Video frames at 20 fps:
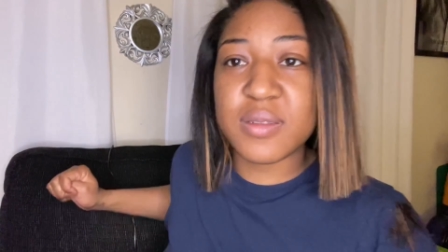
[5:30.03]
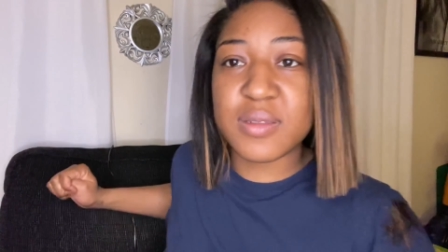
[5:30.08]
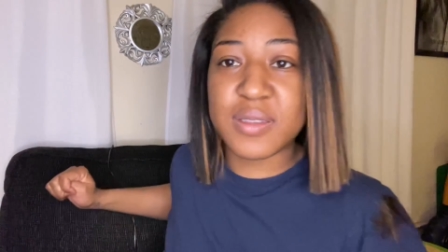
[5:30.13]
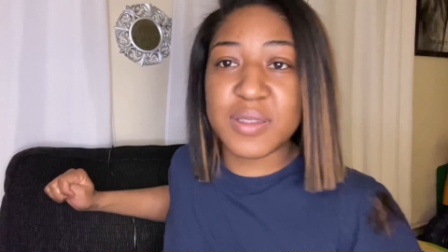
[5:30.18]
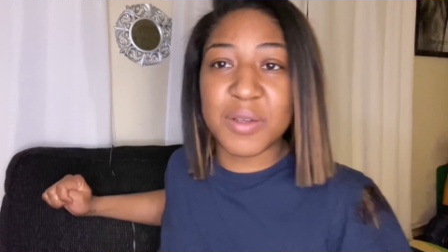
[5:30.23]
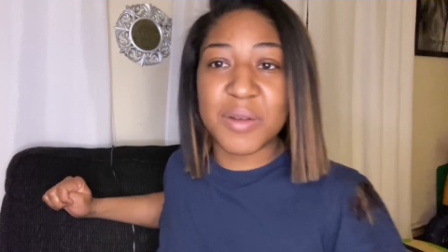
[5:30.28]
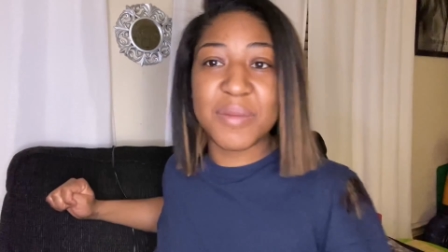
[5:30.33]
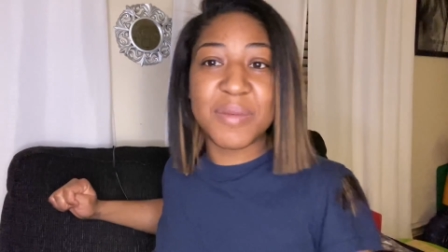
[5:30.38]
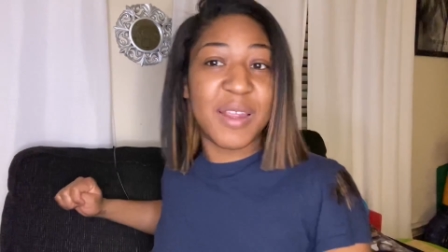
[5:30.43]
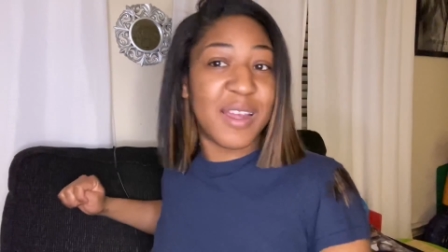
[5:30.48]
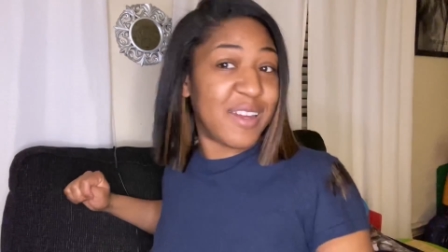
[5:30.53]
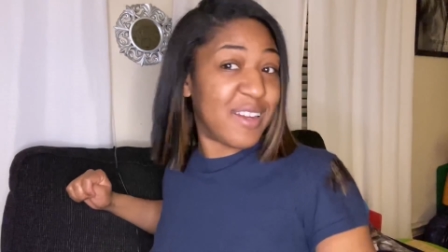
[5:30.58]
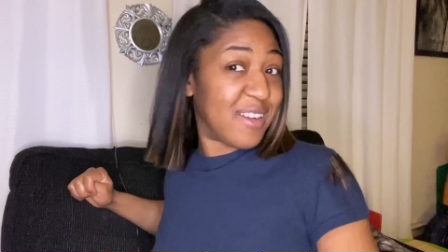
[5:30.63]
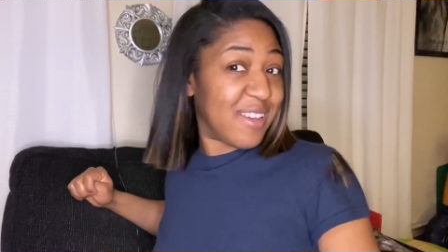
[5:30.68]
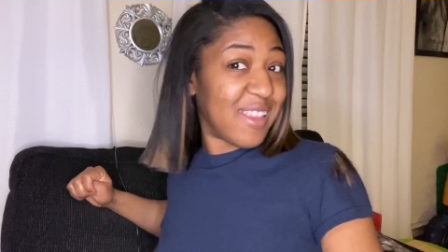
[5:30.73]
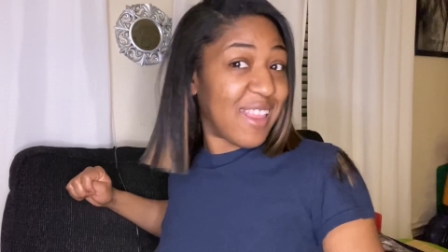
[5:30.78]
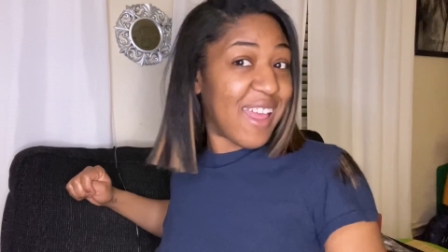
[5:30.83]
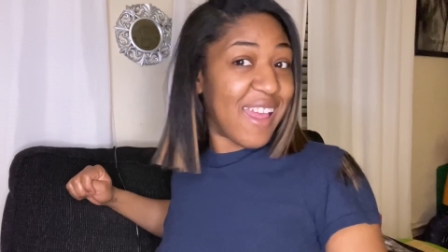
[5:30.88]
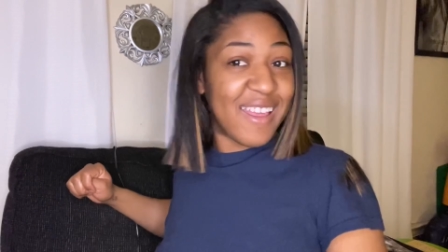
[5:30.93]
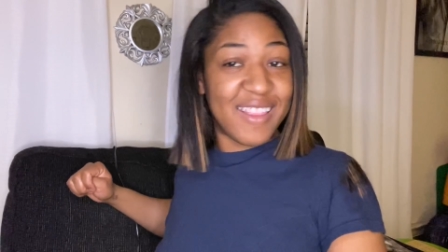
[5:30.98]
so i'm not gonna
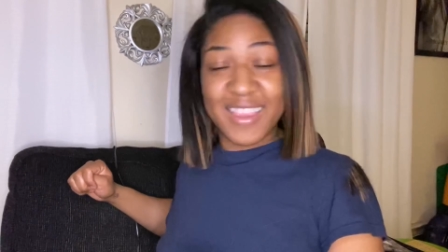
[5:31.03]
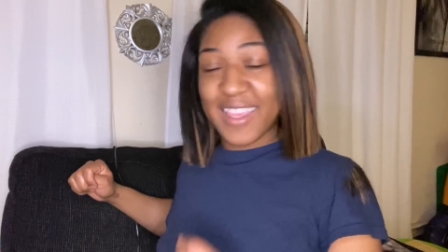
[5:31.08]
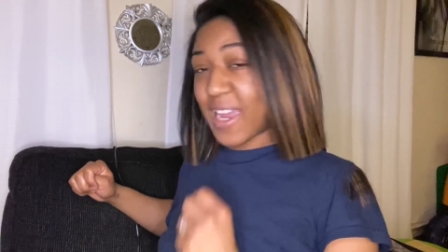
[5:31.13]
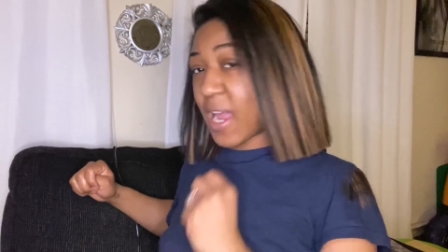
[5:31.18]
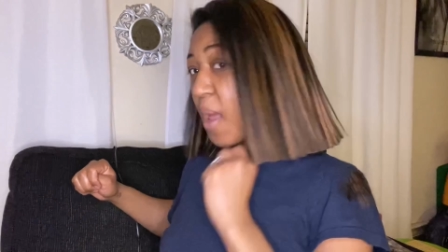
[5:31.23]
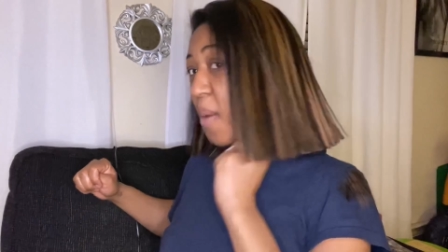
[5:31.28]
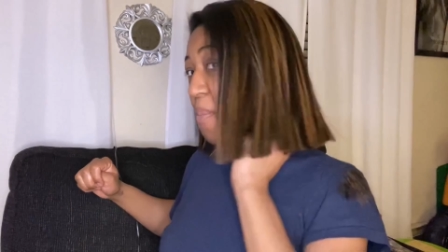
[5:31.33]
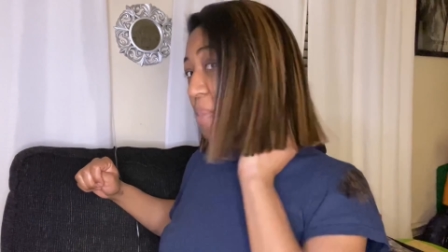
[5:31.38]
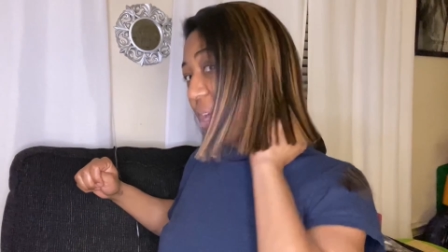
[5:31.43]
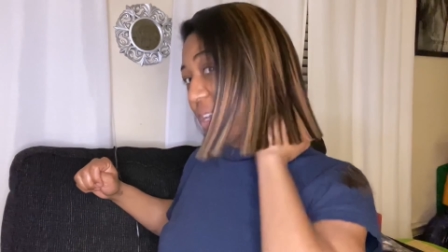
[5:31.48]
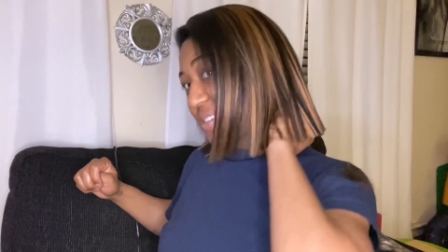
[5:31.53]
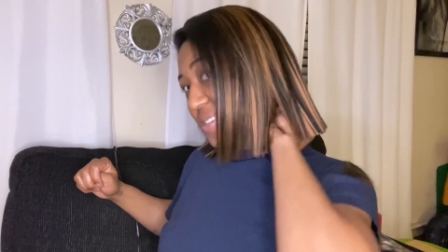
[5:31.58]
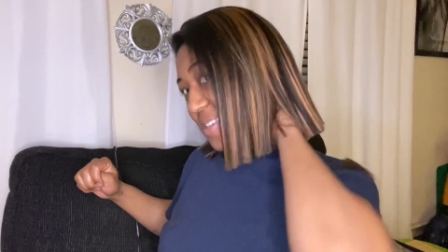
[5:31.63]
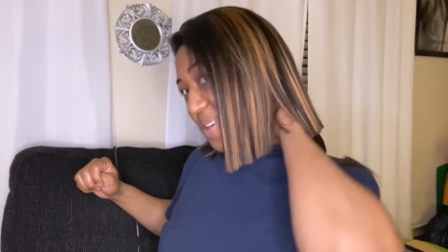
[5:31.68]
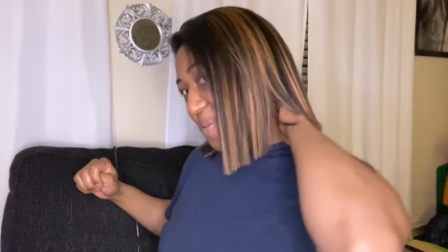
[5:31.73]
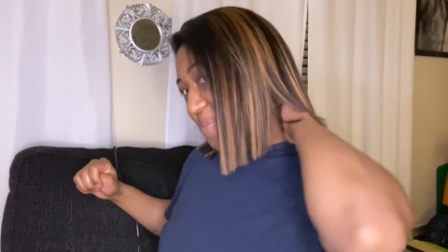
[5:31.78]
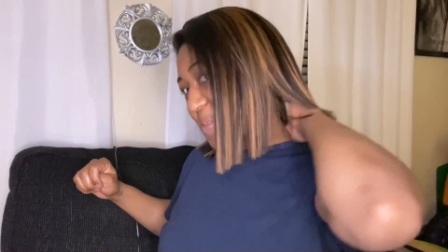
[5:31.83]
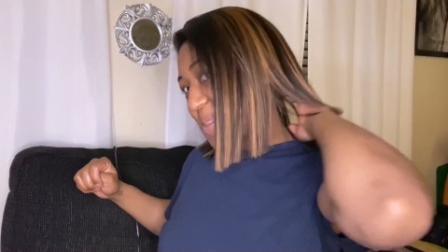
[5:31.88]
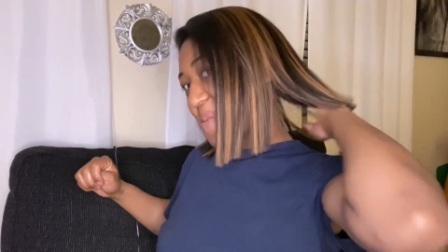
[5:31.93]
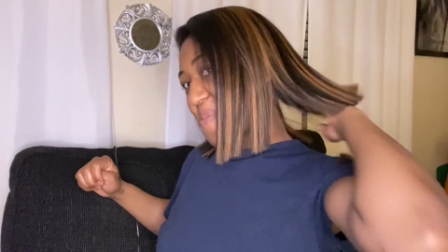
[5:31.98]
lie i think i messed up the